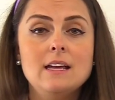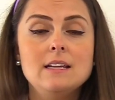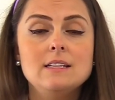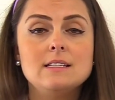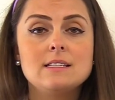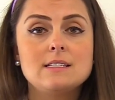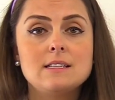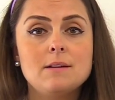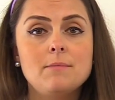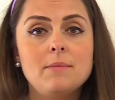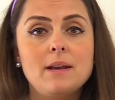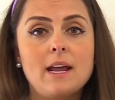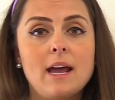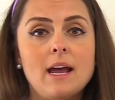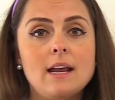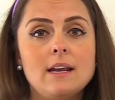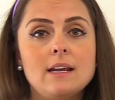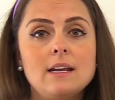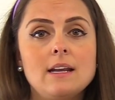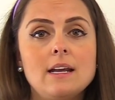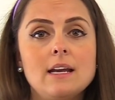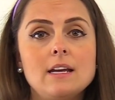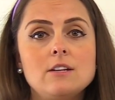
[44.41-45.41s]

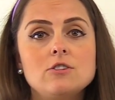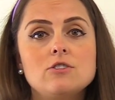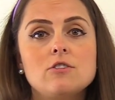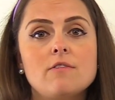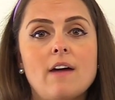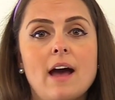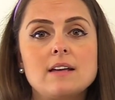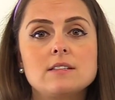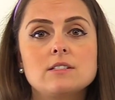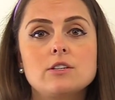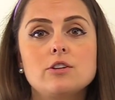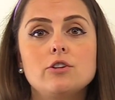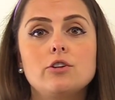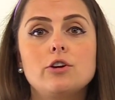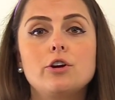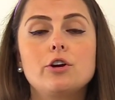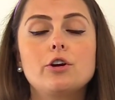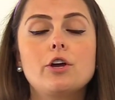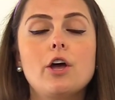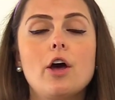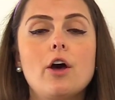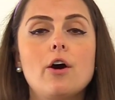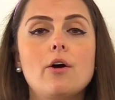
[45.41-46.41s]
disseminated
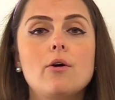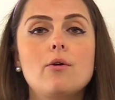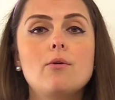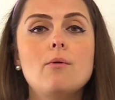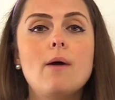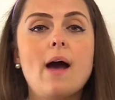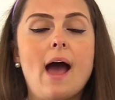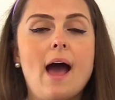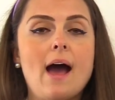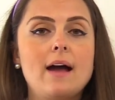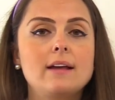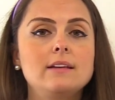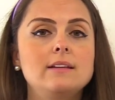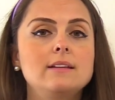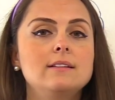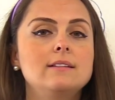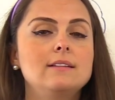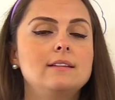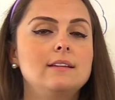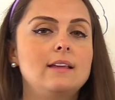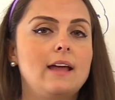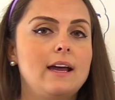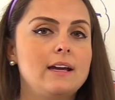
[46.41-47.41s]
intravascular
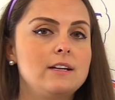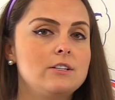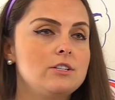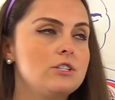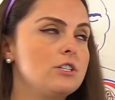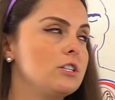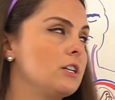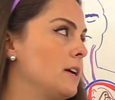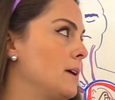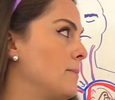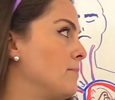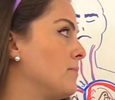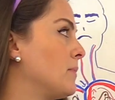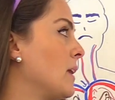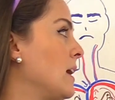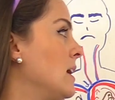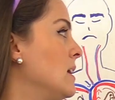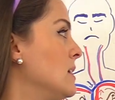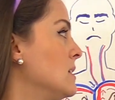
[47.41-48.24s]
coagulation.